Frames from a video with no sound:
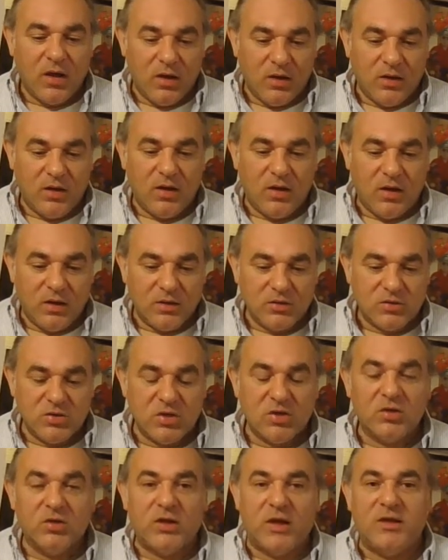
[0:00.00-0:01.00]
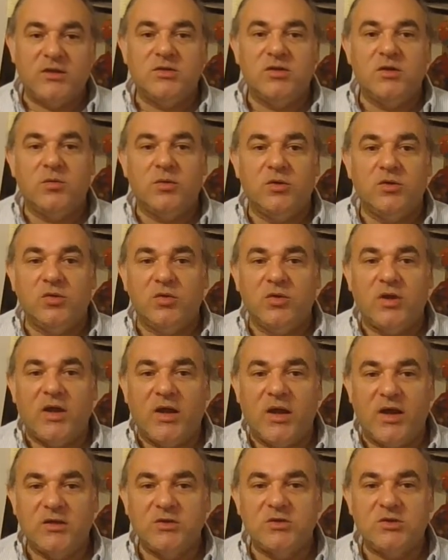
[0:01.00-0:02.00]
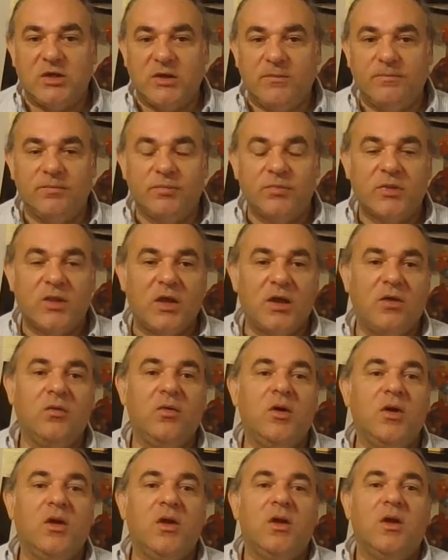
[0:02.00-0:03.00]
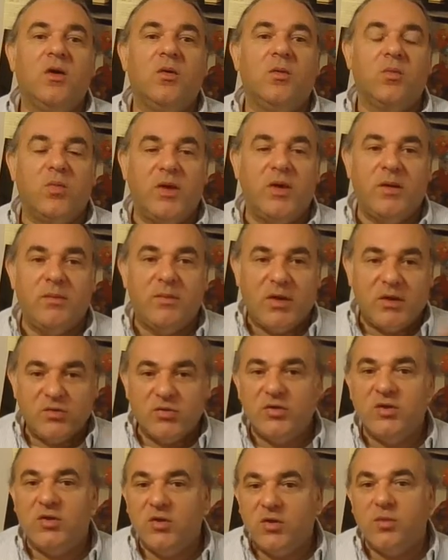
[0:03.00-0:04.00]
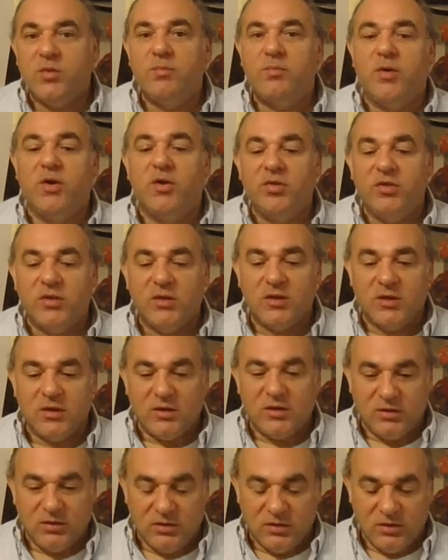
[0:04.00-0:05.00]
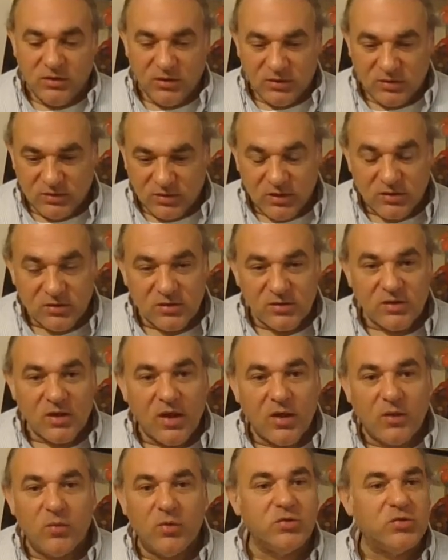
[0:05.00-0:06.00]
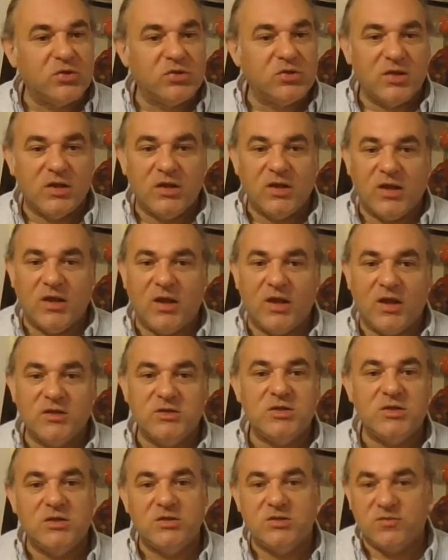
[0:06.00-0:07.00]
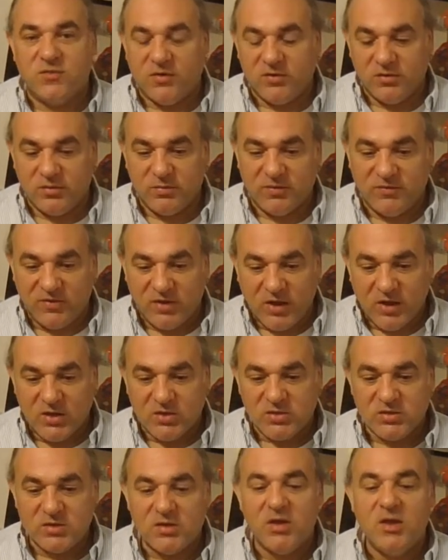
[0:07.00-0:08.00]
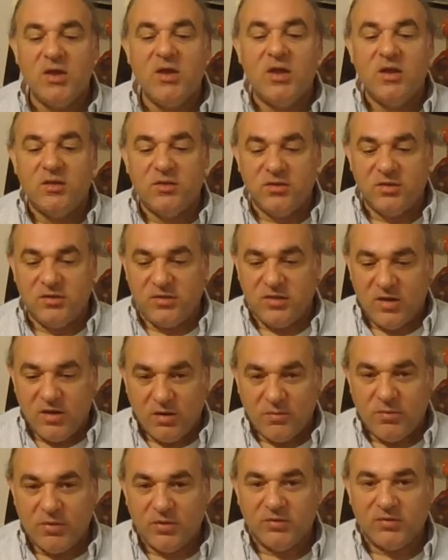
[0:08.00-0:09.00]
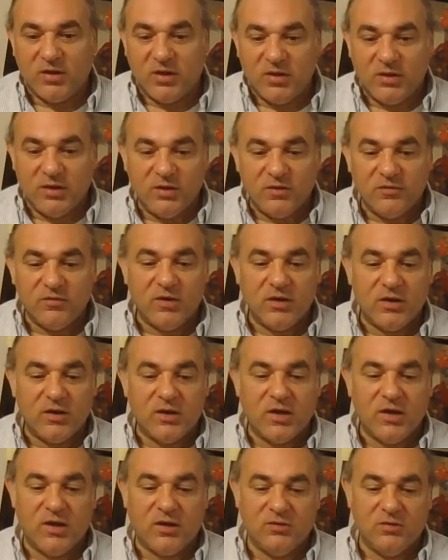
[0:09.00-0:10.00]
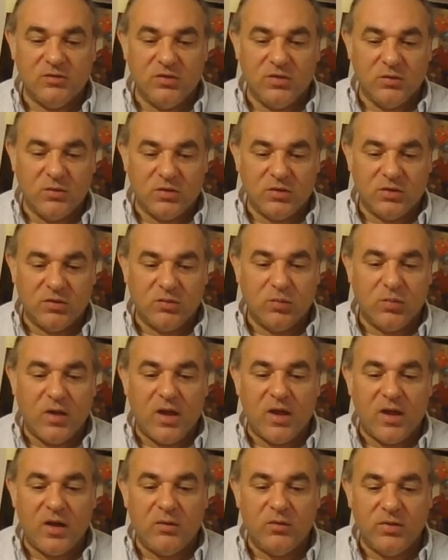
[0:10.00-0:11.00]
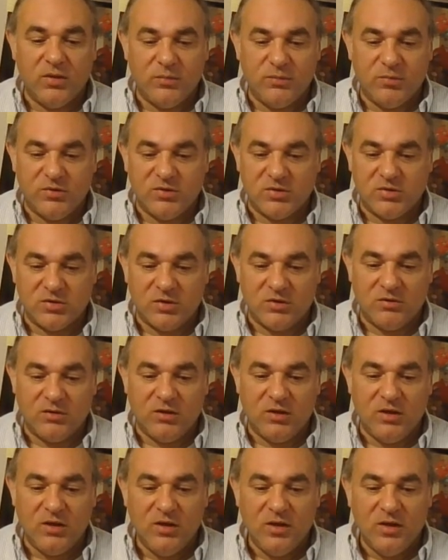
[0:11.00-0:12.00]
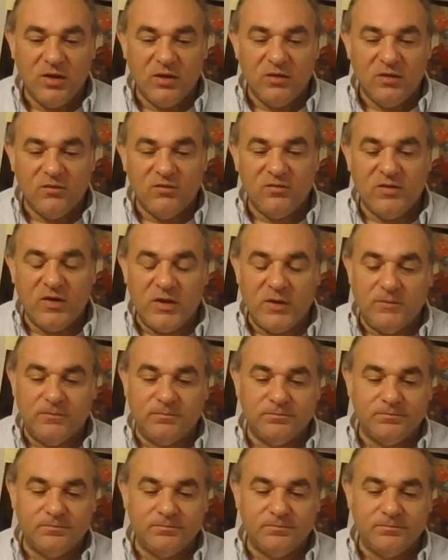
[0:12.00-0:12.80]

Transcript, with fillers: uh, Shikodachi when doing Naihanchi. Now, when I'm actually dealing with both of the, the stances, I will just say Naihanchi for simplification. They are both slightly different, and that has to do with the position of the feet.